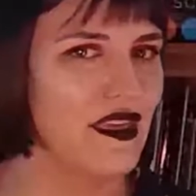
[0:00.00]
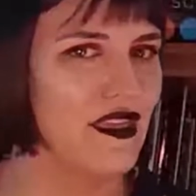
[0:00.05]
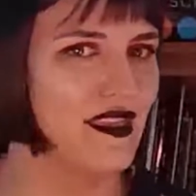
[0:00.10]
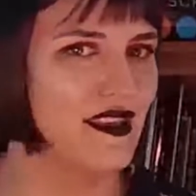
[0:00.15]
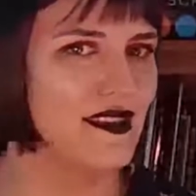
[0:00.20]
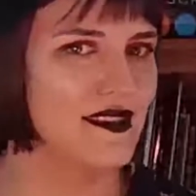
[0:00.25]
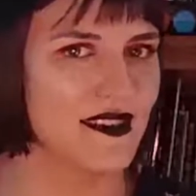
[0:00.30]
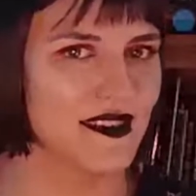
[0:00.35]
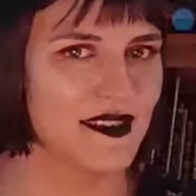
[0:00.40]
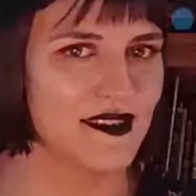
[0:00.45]

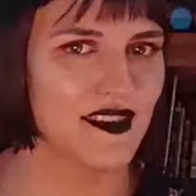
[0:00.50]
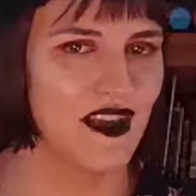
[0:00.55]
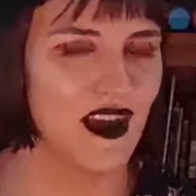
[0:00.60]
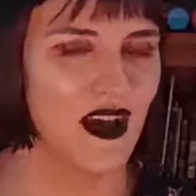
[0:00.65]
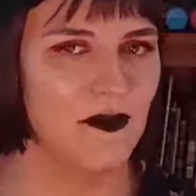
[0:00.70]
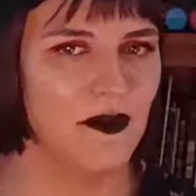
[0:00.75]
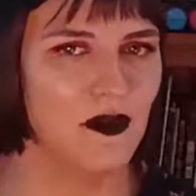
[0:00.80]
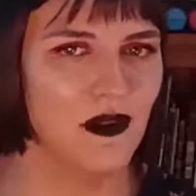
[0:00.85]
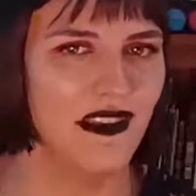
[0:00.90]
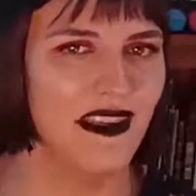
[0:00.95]
this
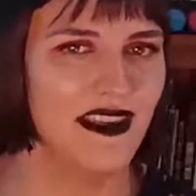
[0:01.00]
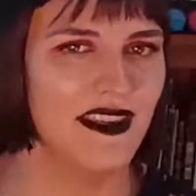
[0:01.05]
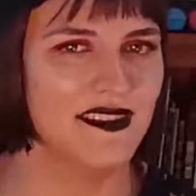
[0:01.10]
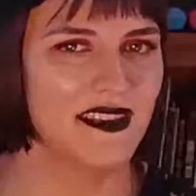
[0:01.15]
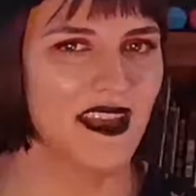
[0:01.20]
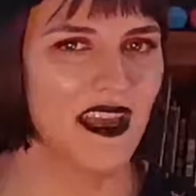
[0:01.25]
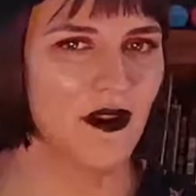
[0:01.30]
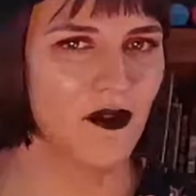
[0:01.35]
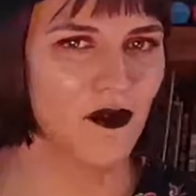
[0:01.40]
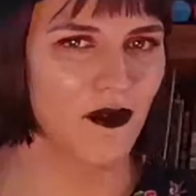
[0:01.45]
example is
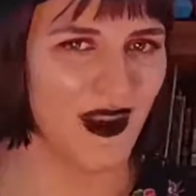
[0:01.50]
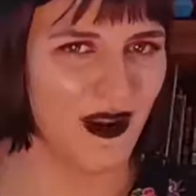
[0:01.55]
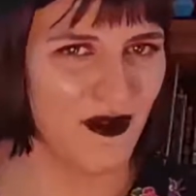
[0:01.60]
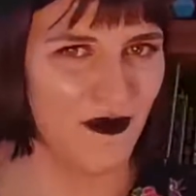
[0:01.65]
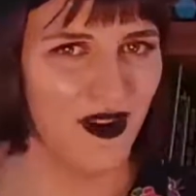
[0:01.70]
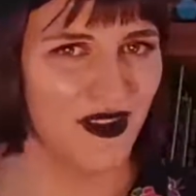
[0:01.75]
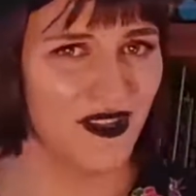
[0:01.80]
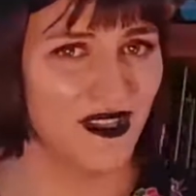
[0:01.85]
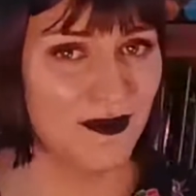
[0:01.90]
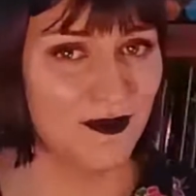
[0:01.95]
a great
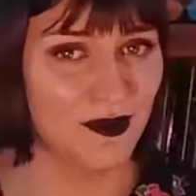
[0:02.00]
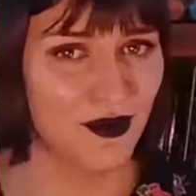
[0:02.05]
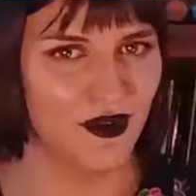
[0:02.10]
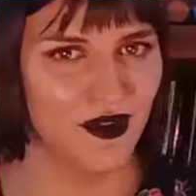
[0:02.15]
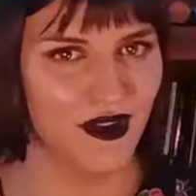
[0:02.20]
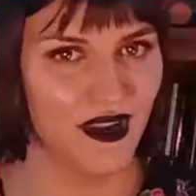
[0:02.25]
one to put